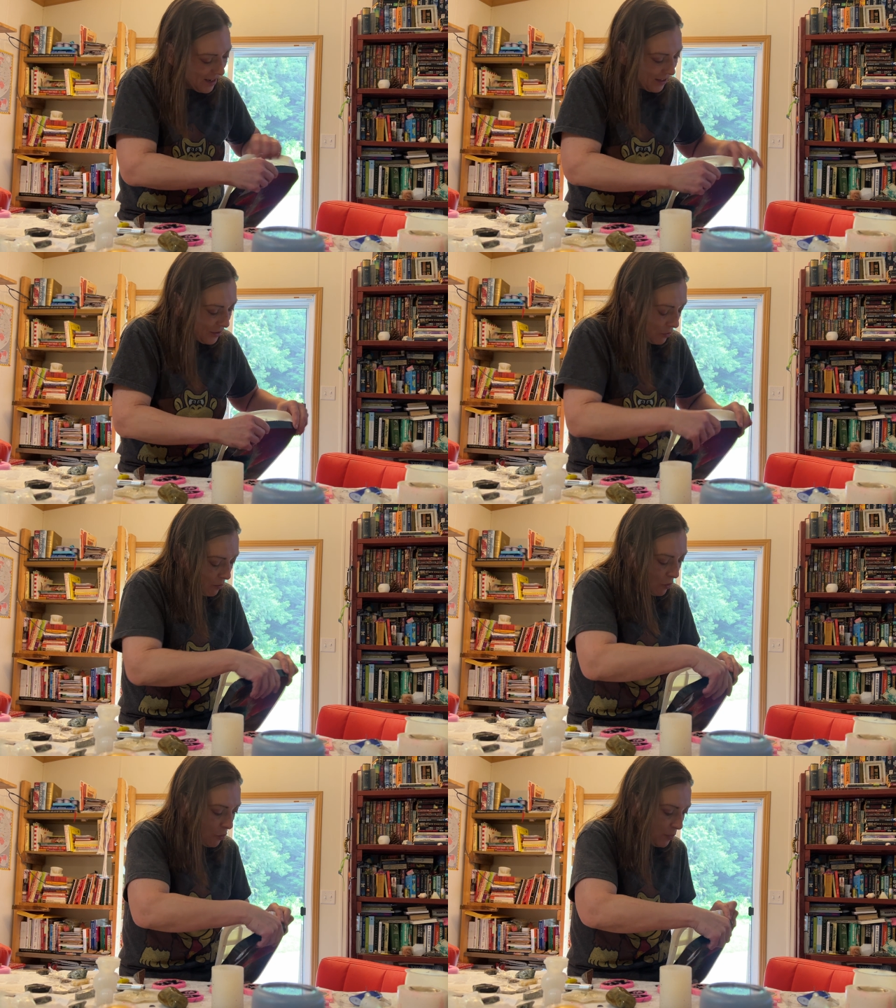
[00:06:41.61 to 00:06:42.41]
So
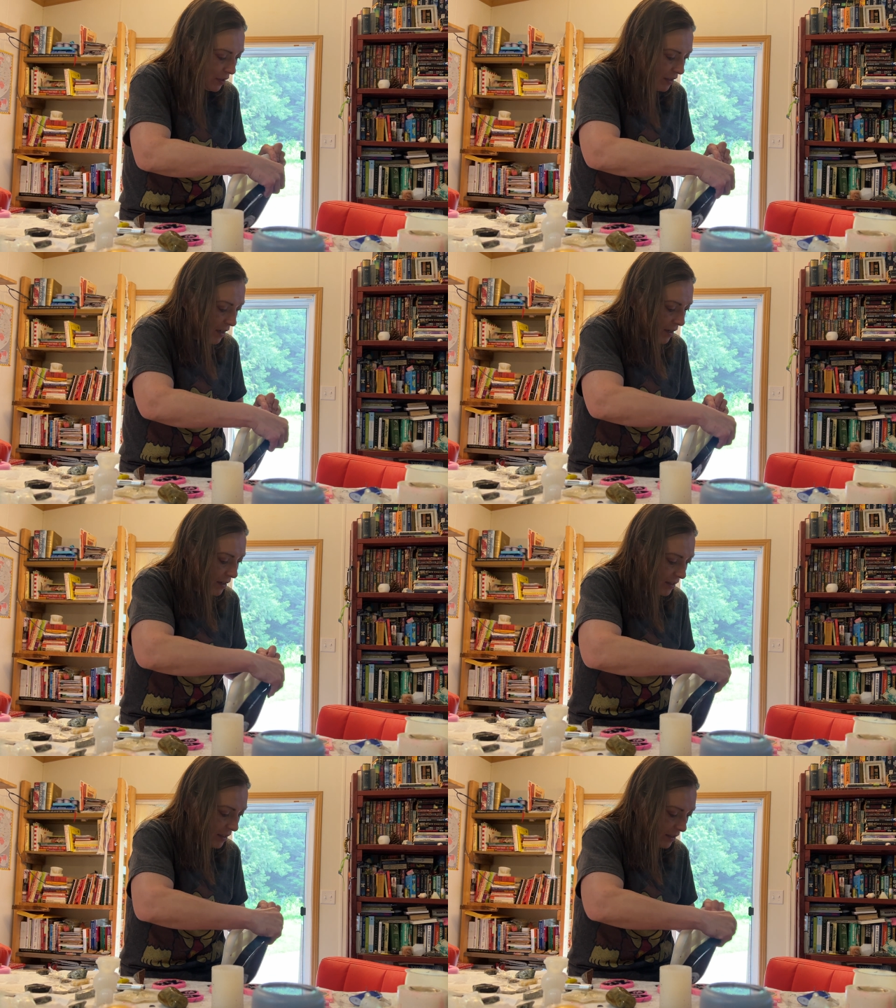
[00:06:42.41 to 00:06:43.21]
I'm hoping
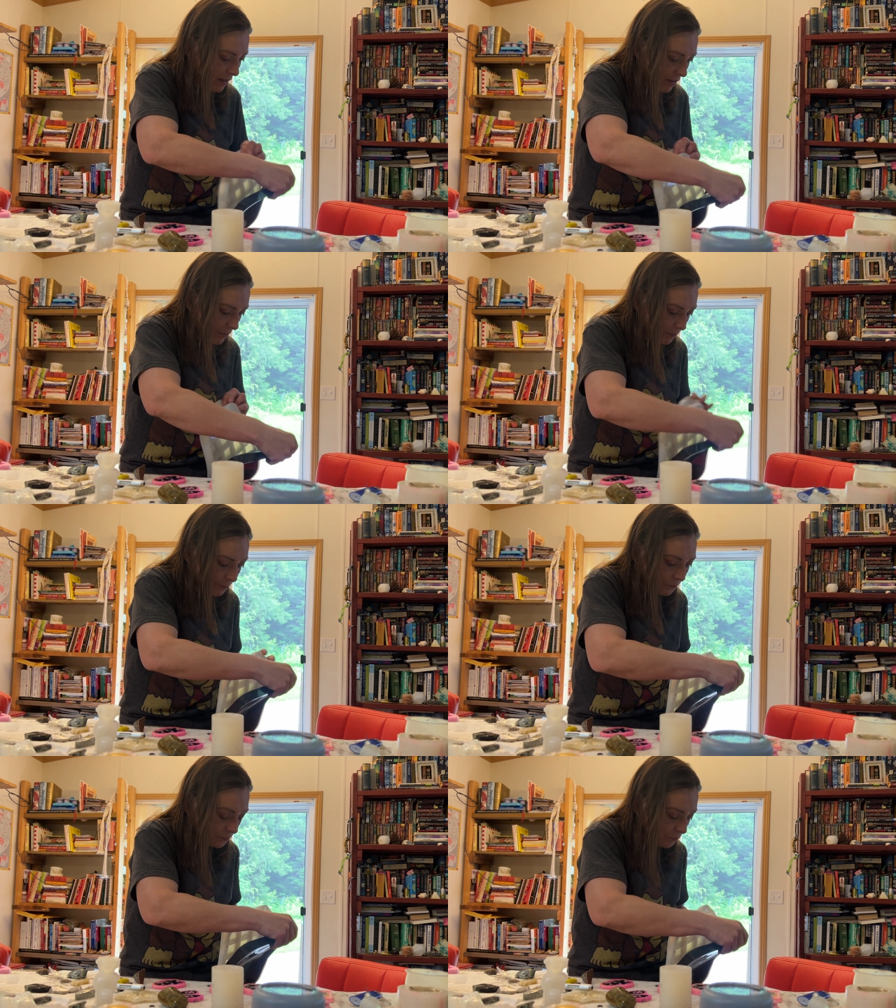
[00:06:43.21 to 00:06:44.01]
that,
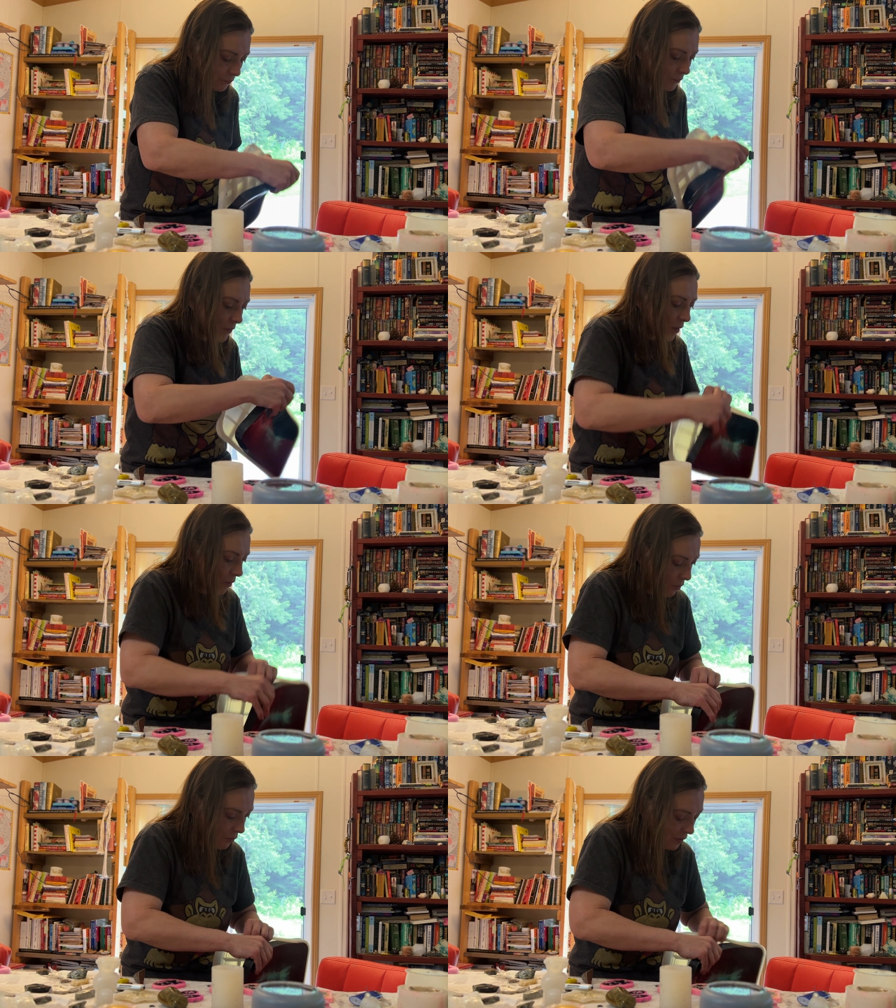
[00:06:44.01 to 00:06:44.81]

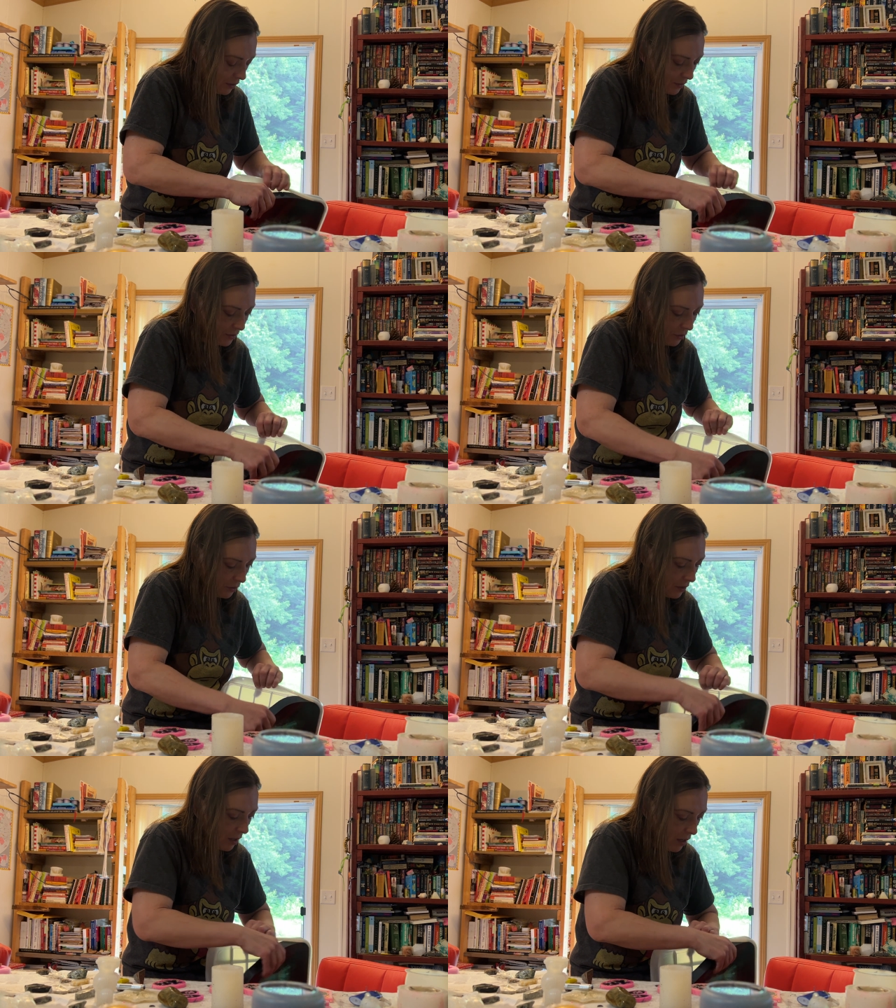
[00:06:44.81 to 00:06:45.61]
oh, it looks good.